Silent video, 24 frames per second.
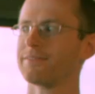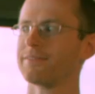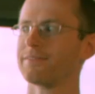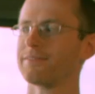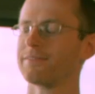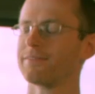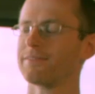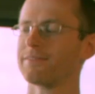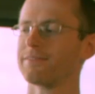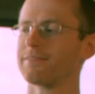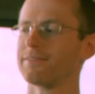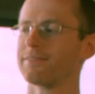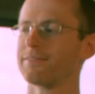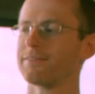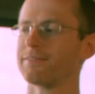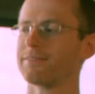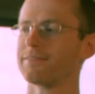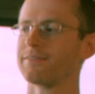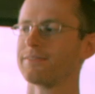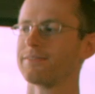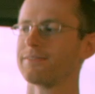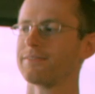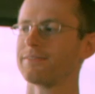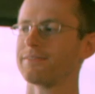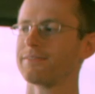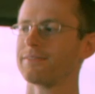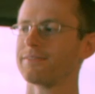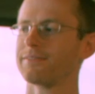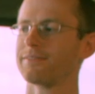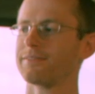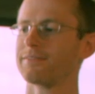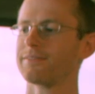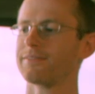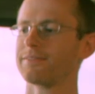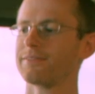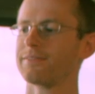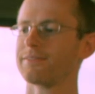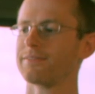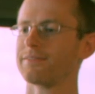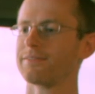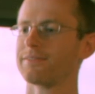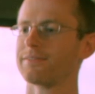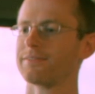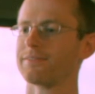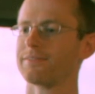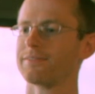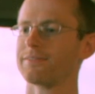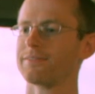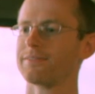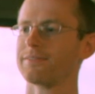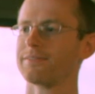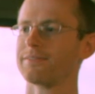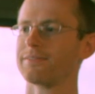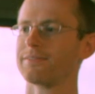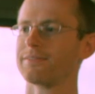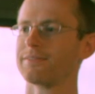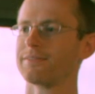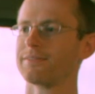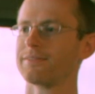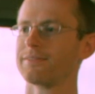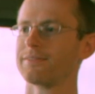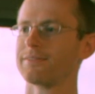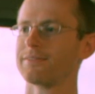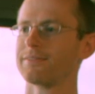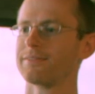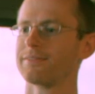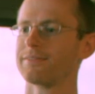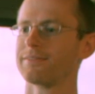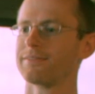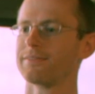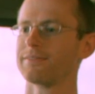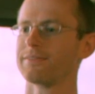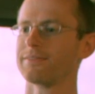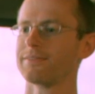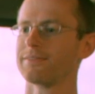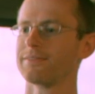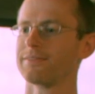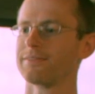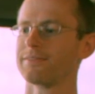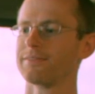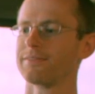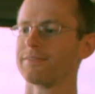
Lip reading: The person shown says nothing.